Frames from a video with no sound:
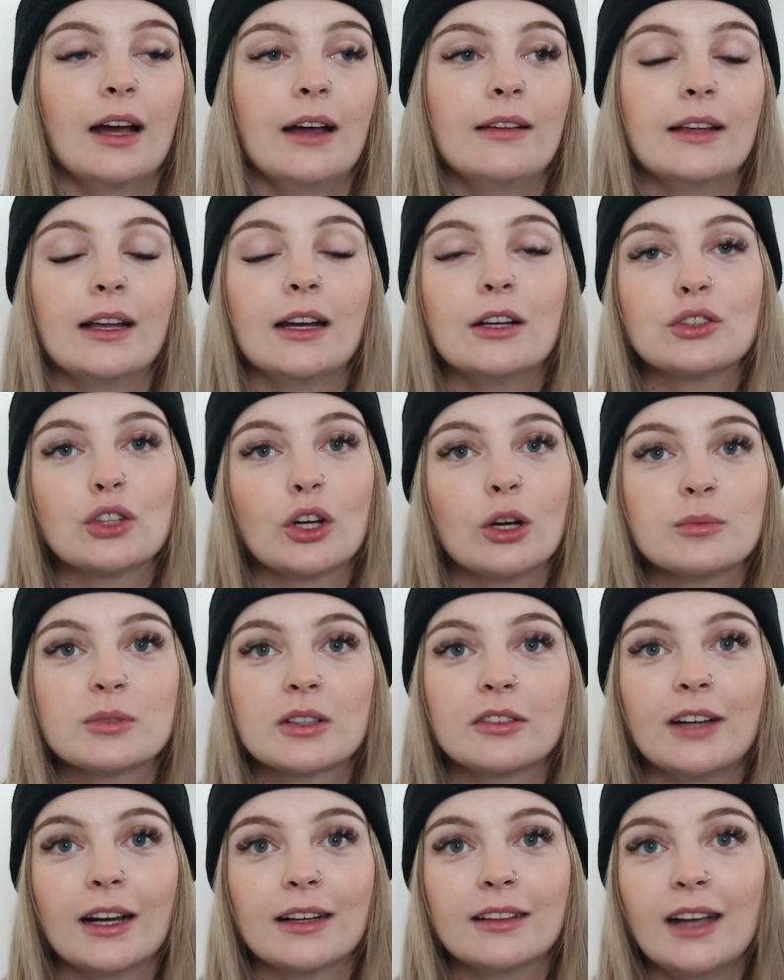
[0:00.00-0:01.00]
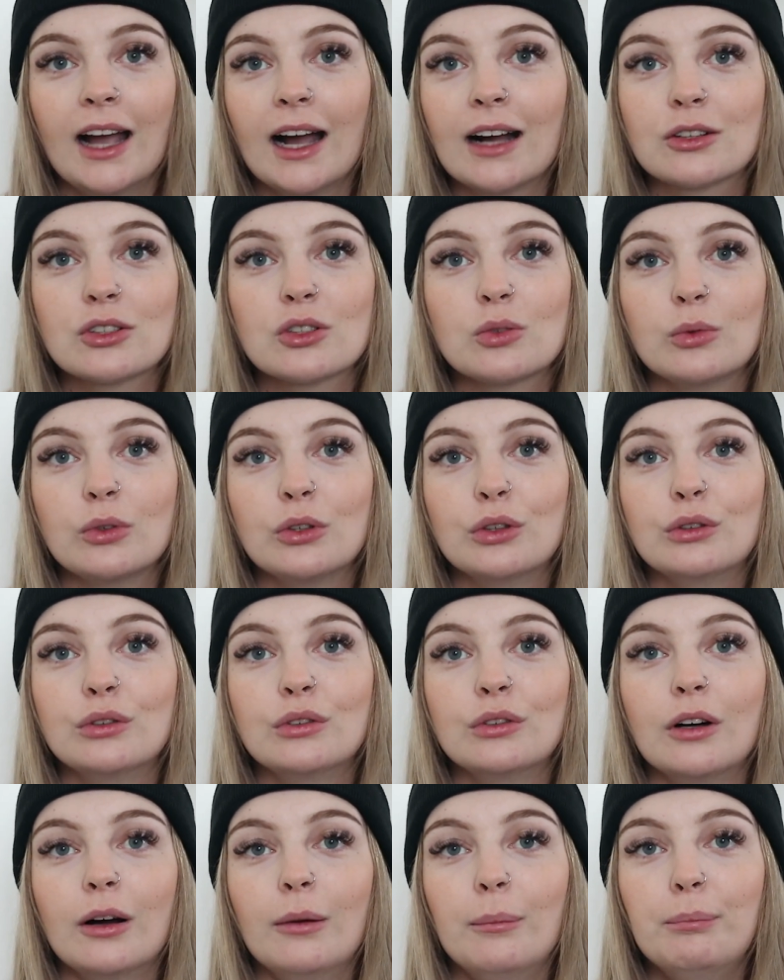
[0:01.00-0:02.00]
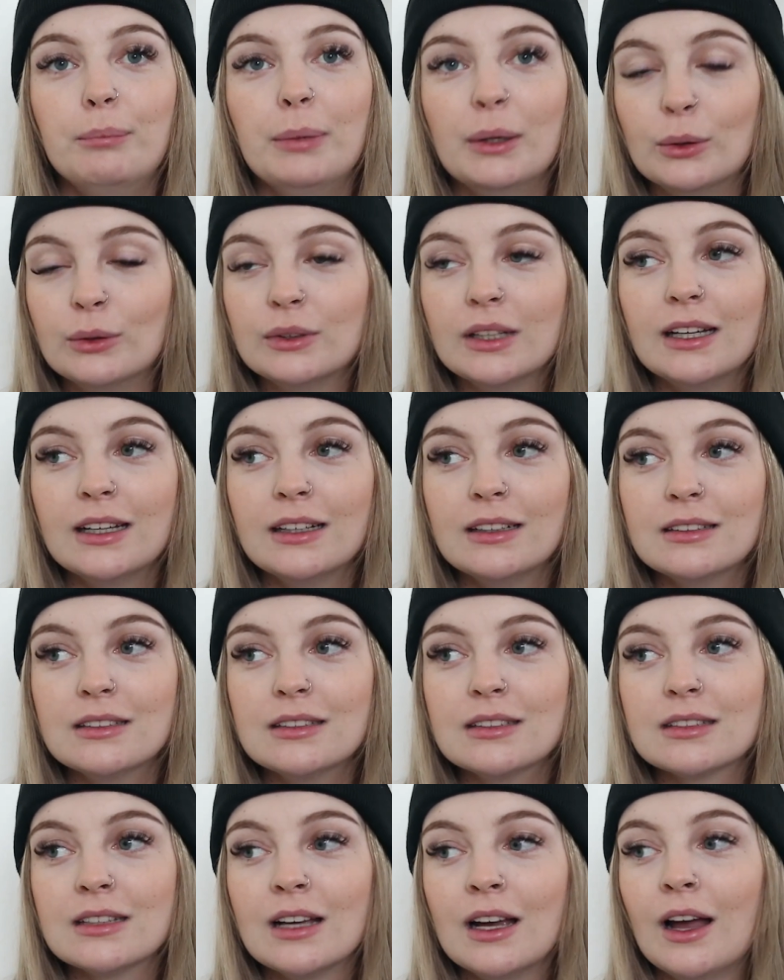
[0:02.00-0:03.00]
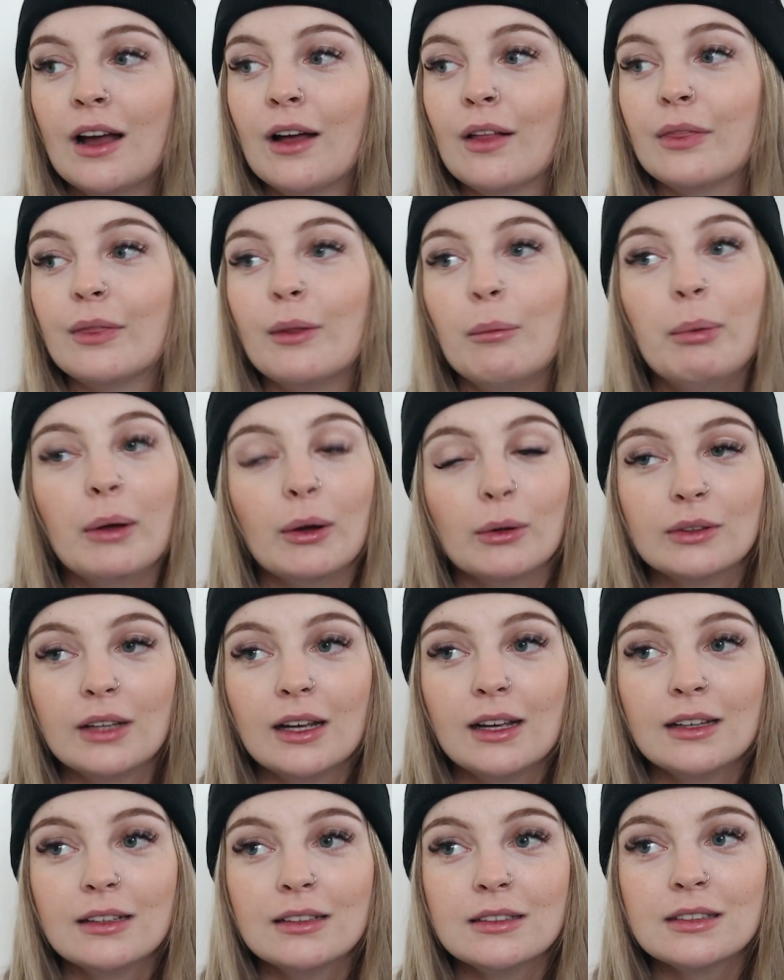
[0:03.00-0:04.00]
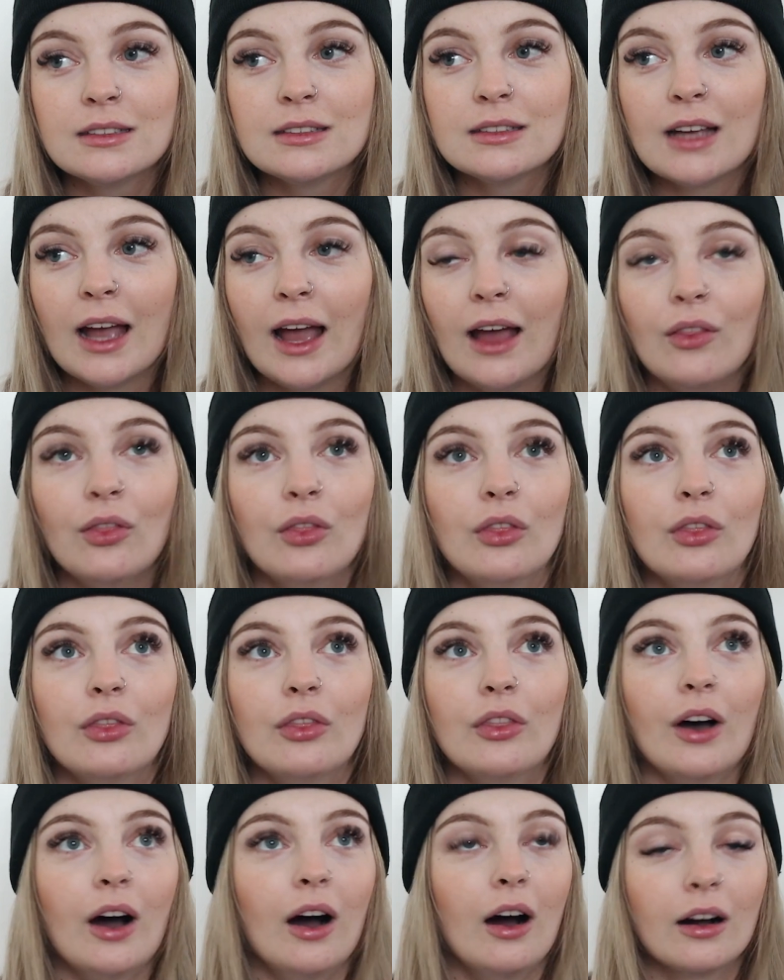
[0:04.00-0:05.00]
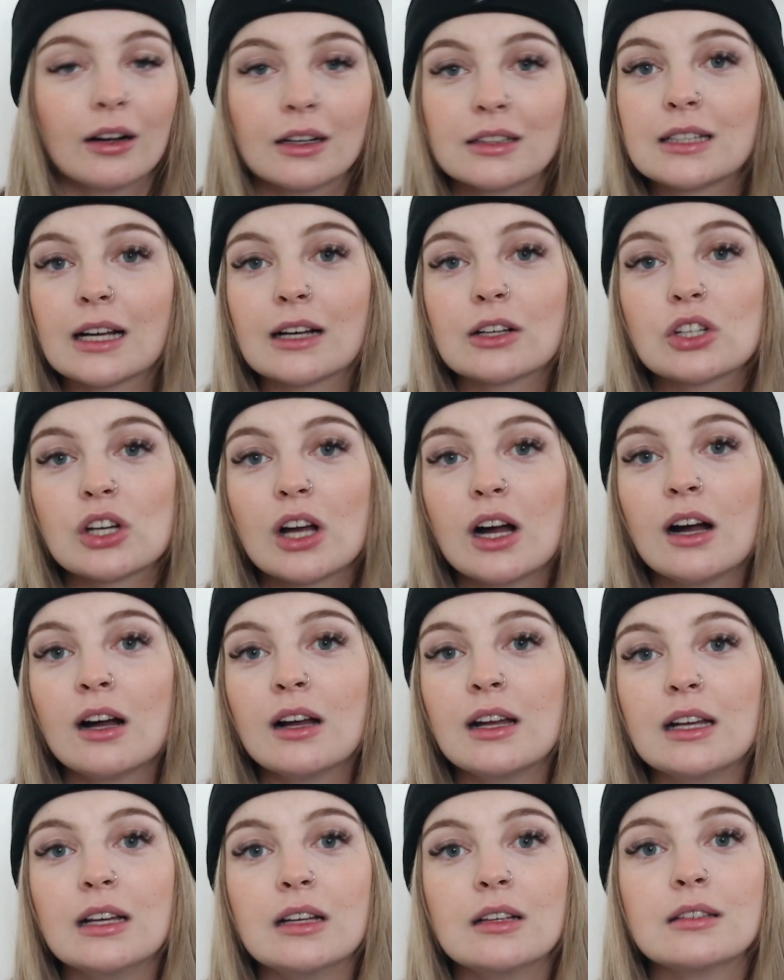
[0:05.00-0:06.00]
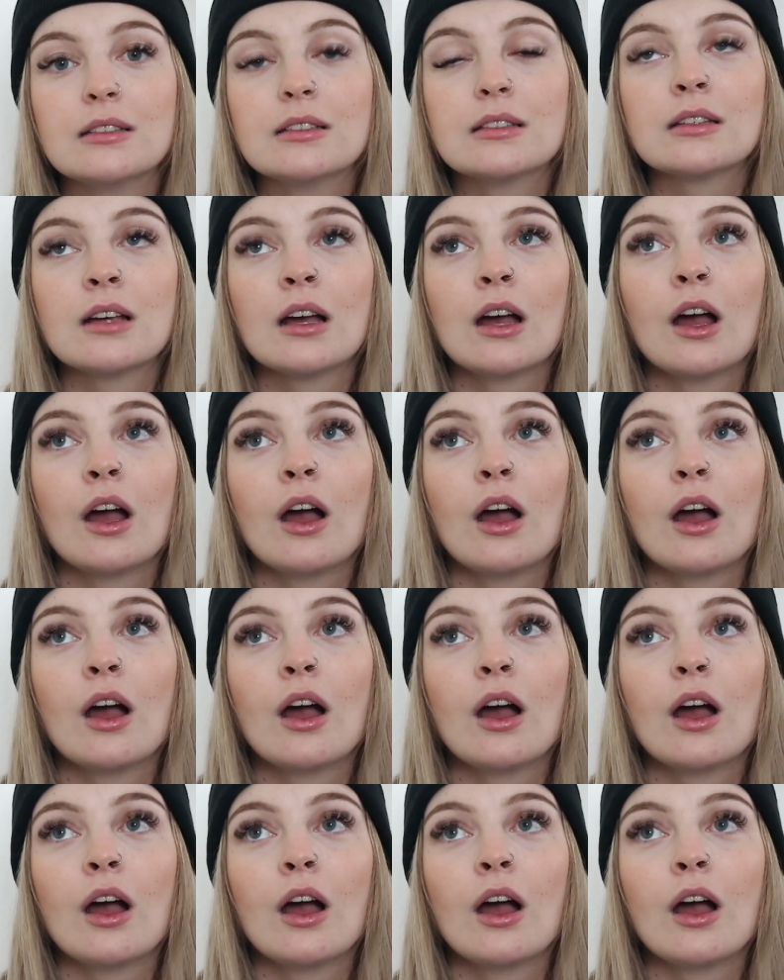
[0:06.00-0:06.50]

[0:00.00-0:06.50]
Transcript: And then in terms of like the actual buildings, the buildings and the architecture is